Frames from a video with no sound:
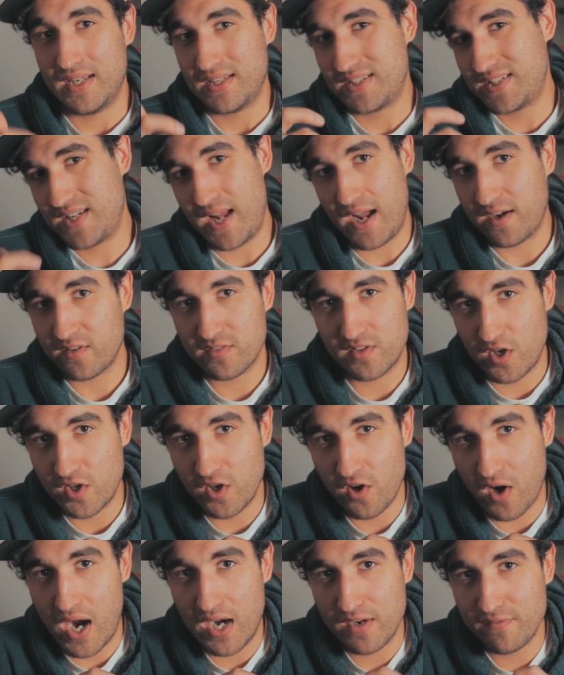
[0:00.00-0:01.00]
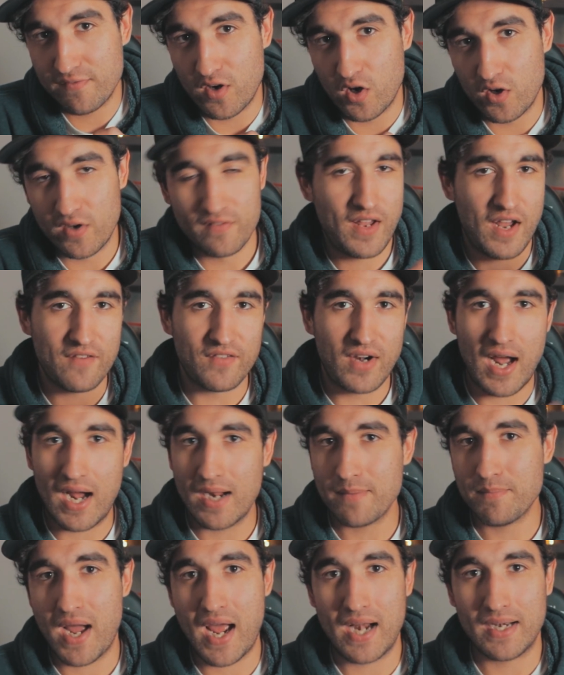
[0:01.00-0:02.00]
text on your iPhone, if you have an
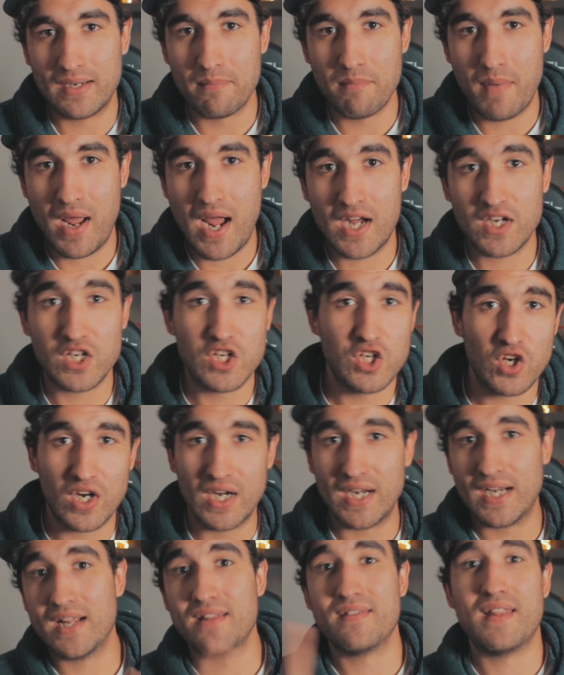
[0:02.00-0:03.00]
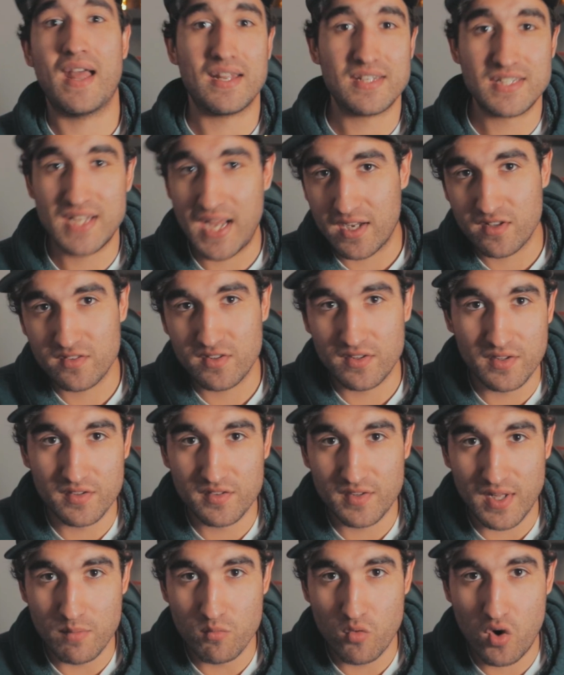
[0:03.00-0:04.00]
iPad and a Mac, you're going to get that text on the
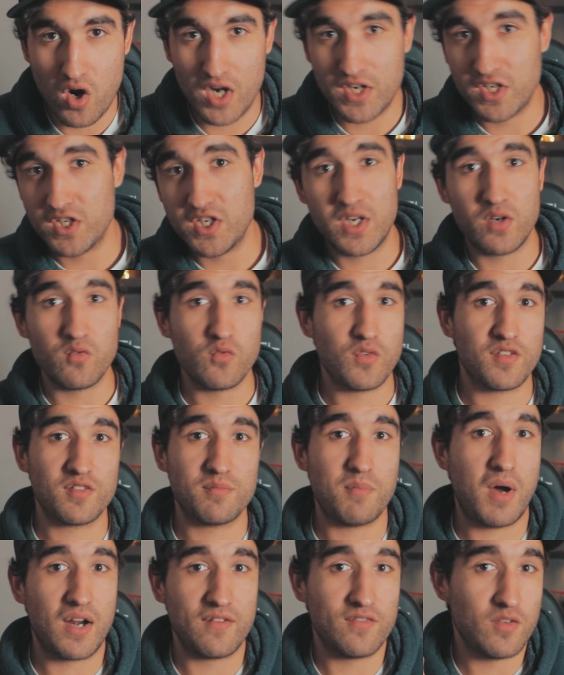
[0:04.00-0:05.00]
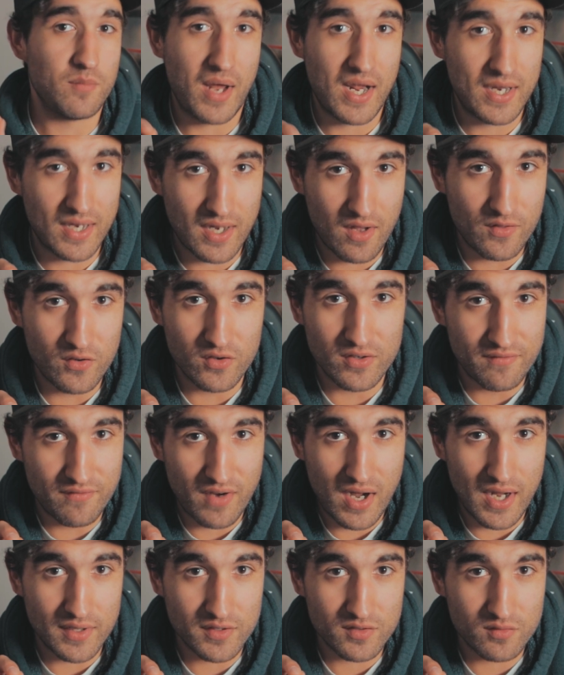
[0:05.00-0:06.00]
same one, and you can respond from any other
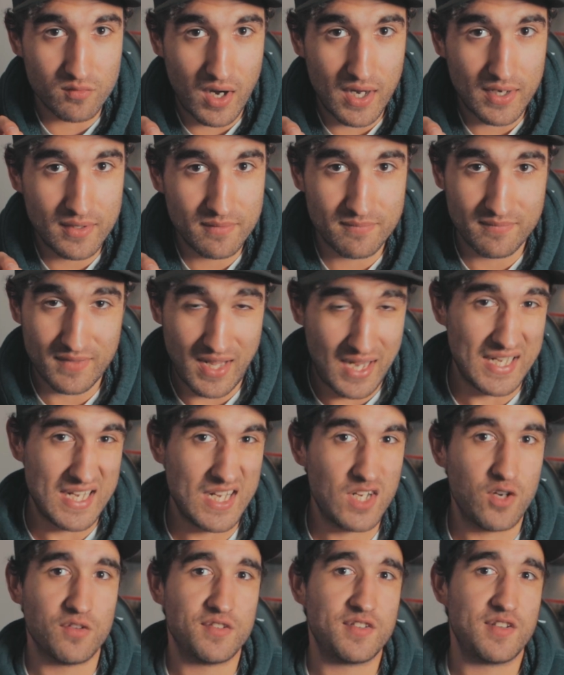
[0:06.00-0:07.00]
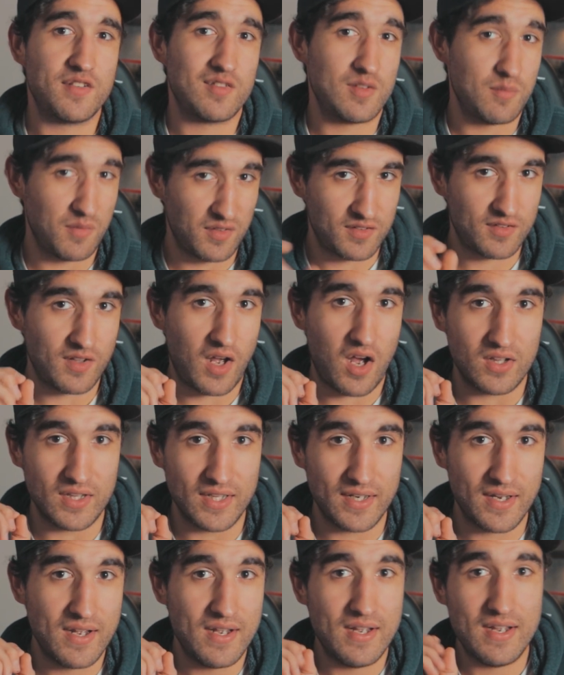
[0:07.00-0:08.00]
device, right? That ecosystem is
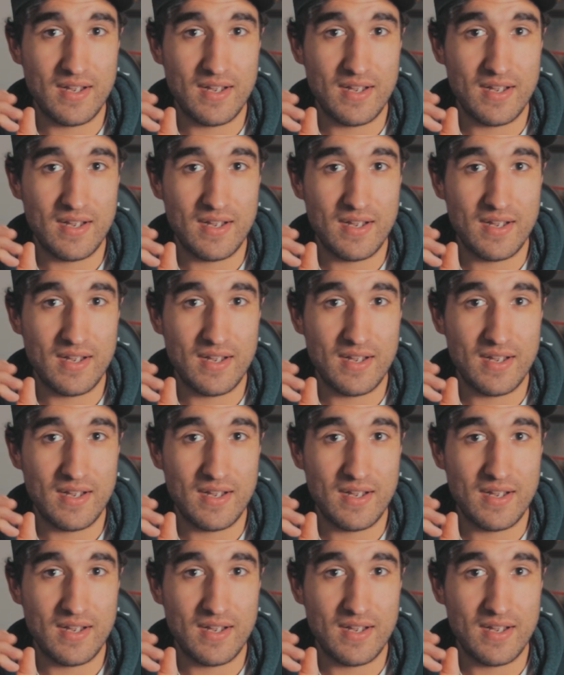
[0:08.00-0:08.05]
solid.